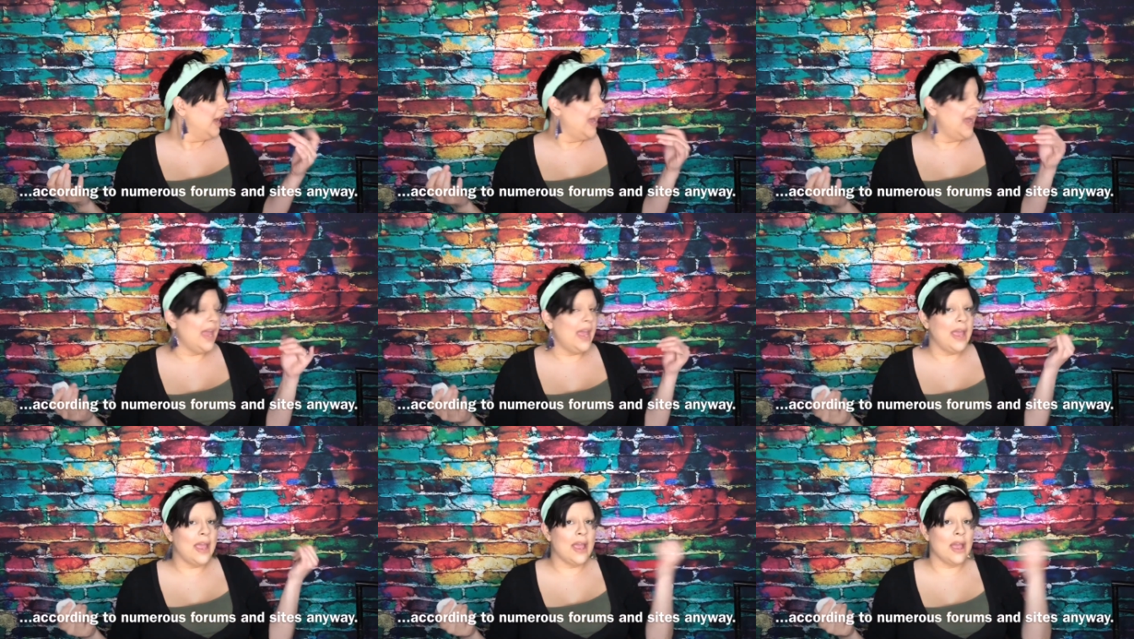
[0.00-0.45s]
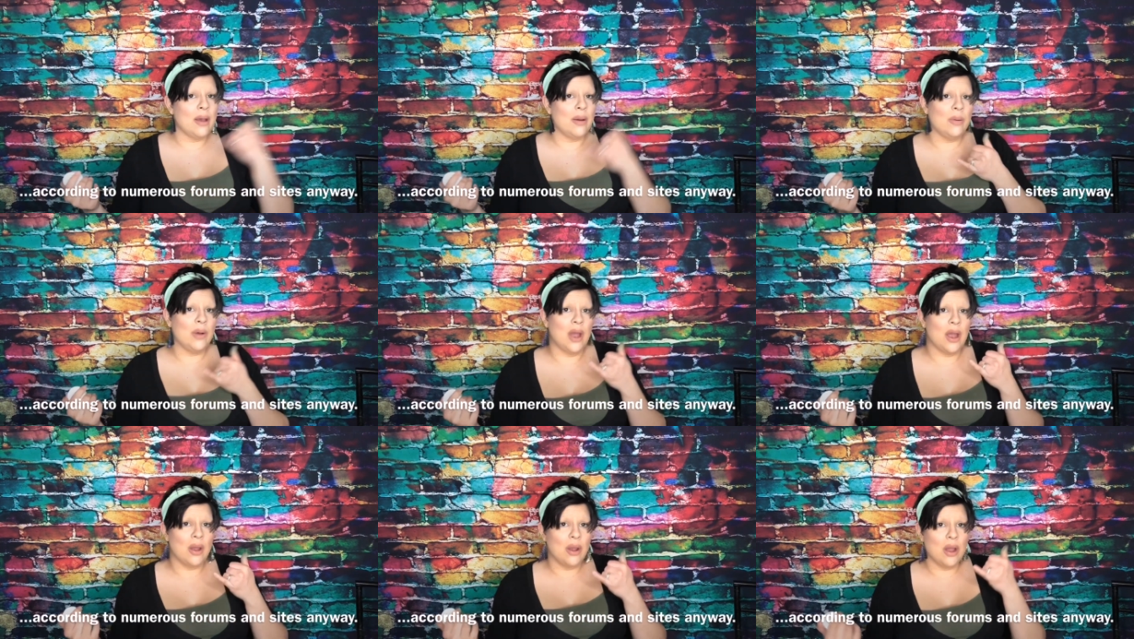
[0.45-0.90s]
Hey,
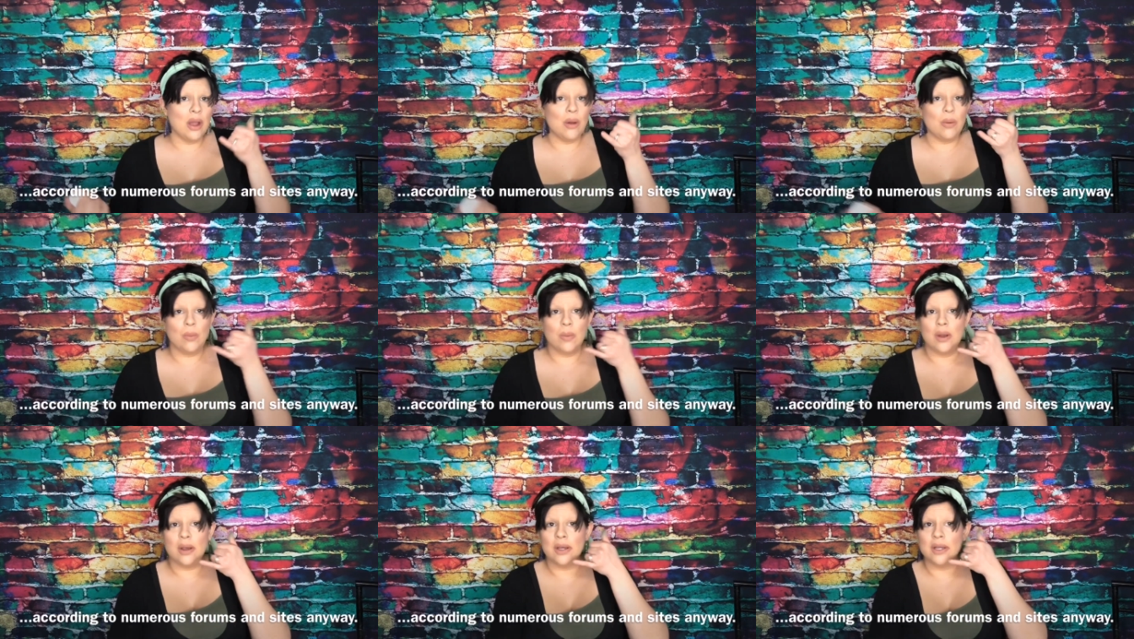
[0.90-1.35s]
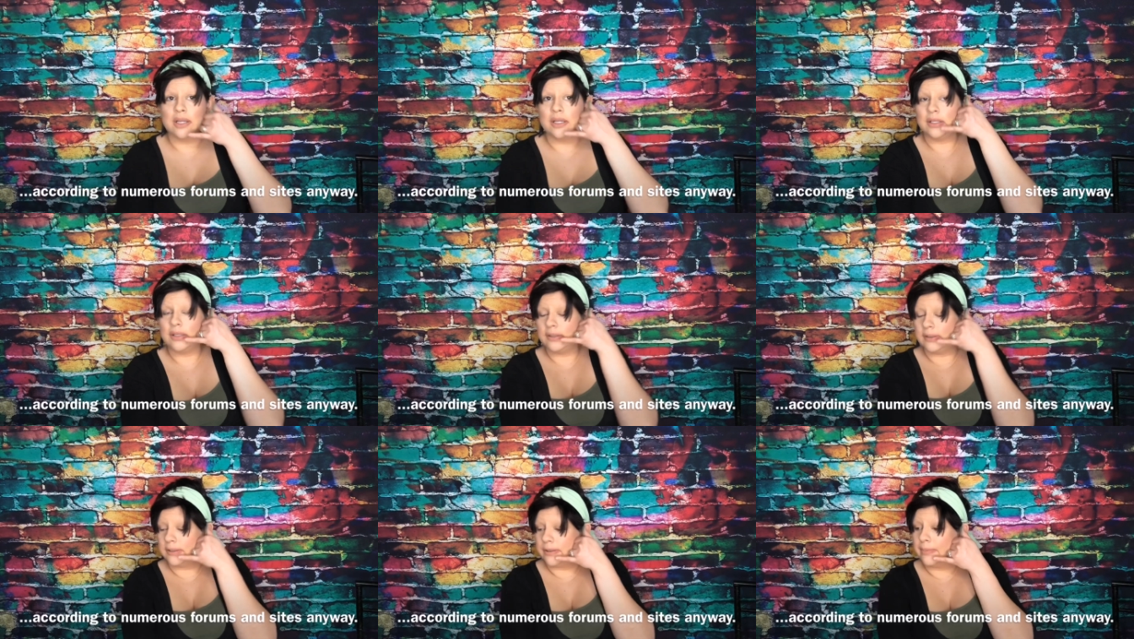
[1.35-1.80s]
I want
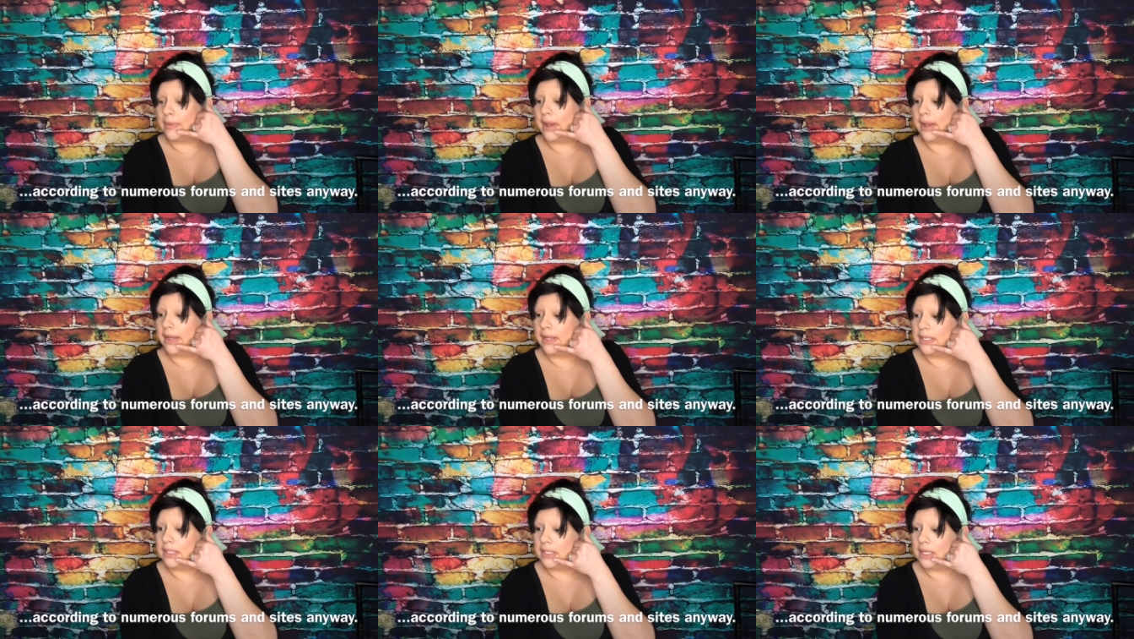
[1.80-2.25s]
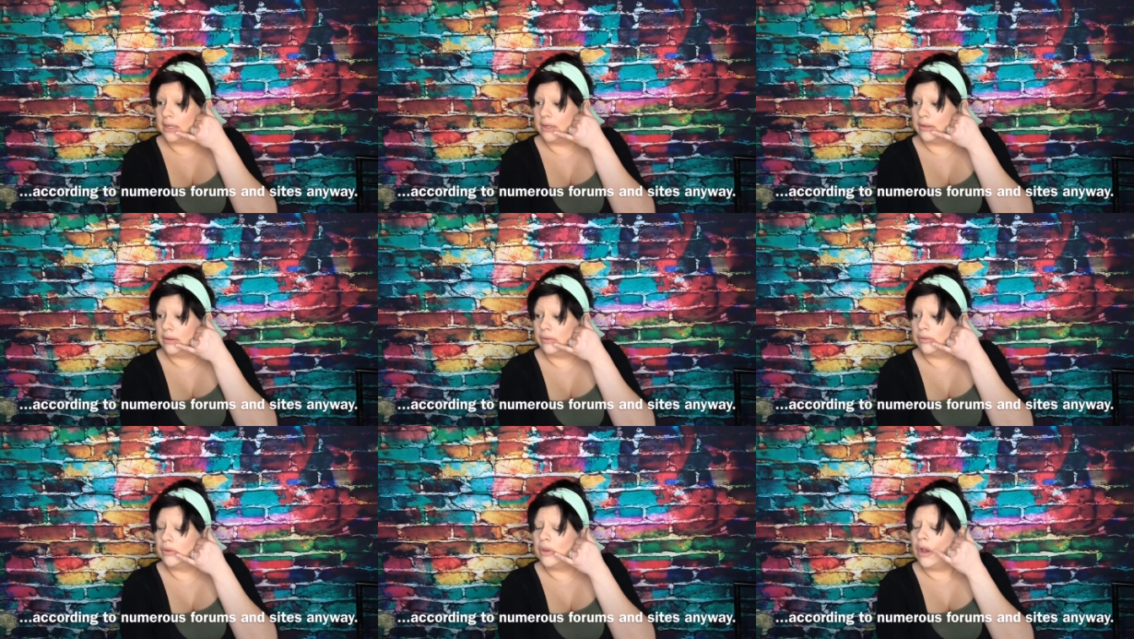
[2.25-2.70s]
some
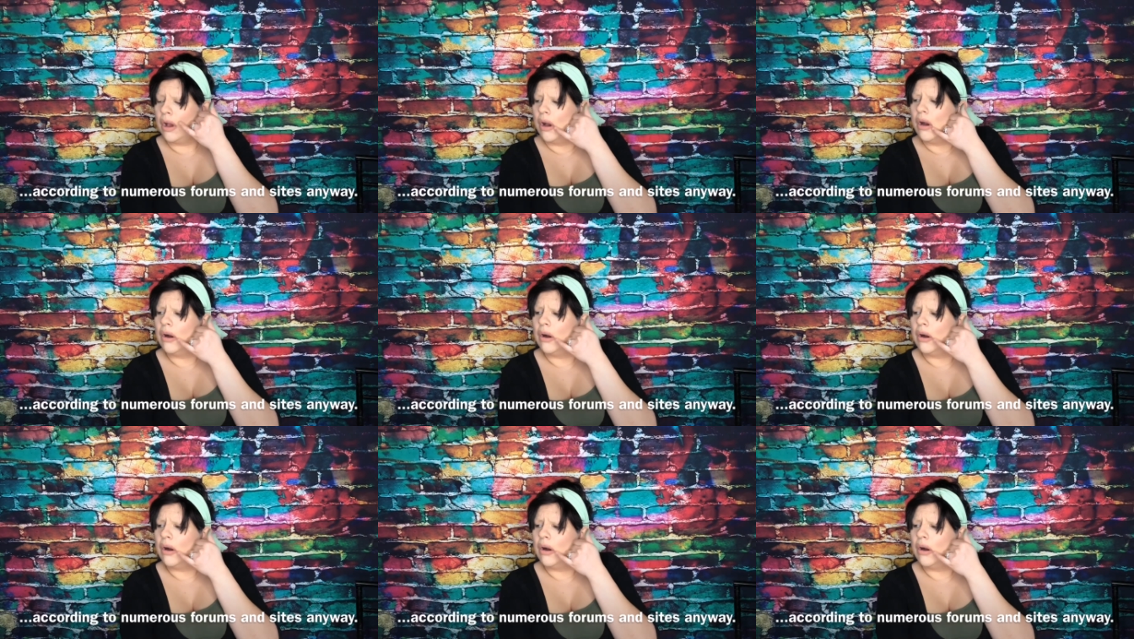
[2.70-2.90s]
eyeshadows.